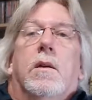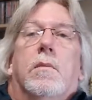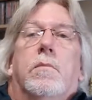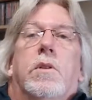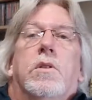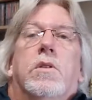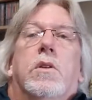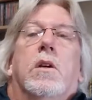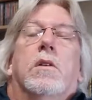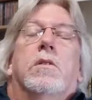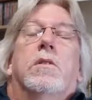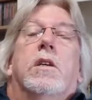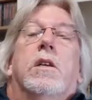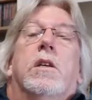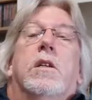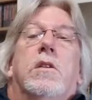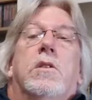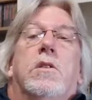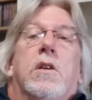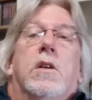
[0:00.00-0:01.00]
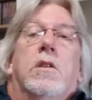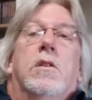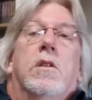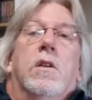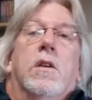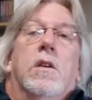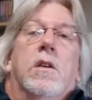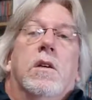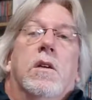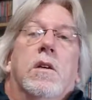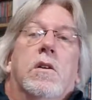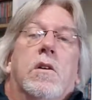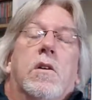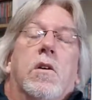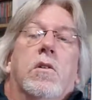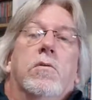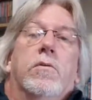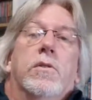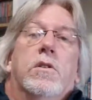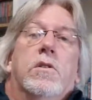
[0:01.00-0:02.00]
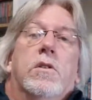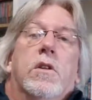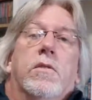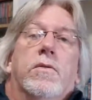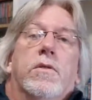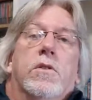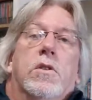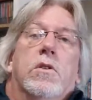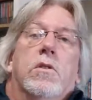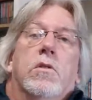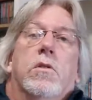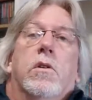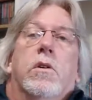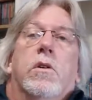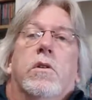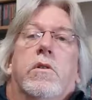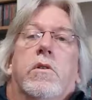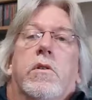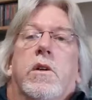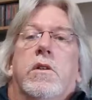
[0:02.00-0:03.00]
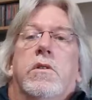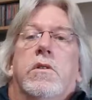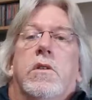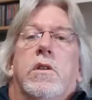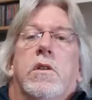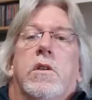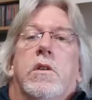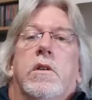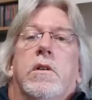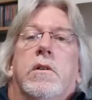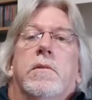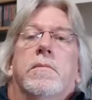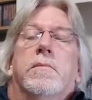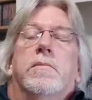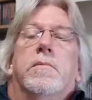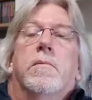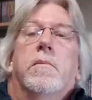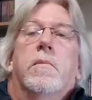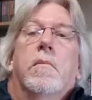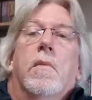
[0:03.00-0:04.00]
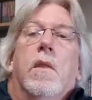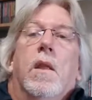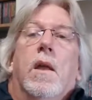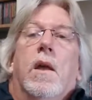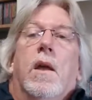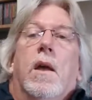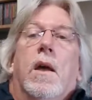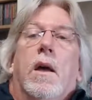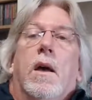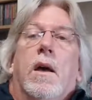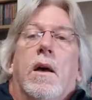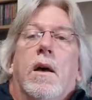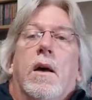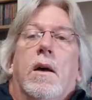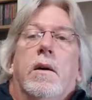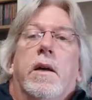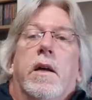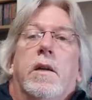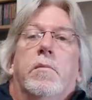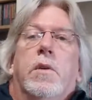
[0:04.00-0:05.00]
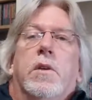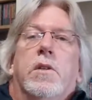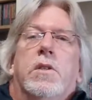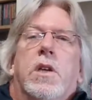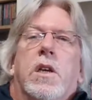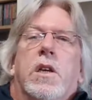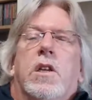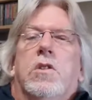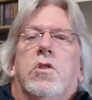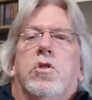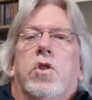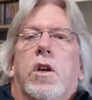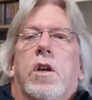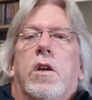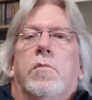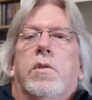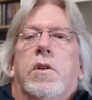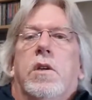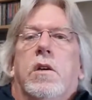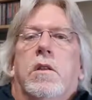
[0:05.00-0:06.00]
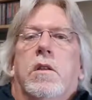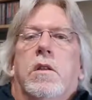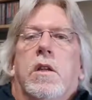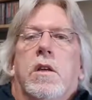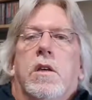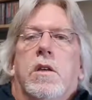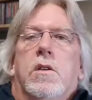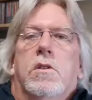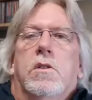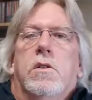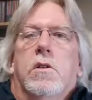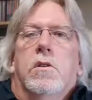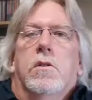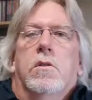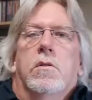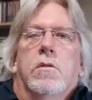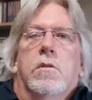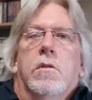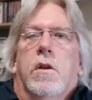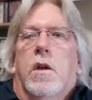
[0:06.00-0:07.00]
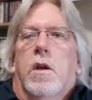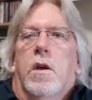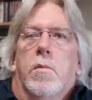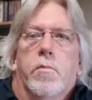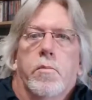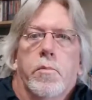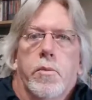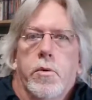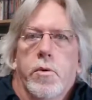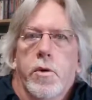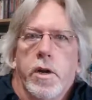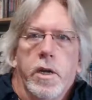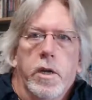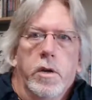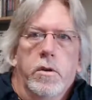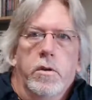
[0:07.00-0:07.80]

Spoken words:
Please guys, take it easy out there. COVID stuff is still going crazy here. I had my second jab the other day, so bring it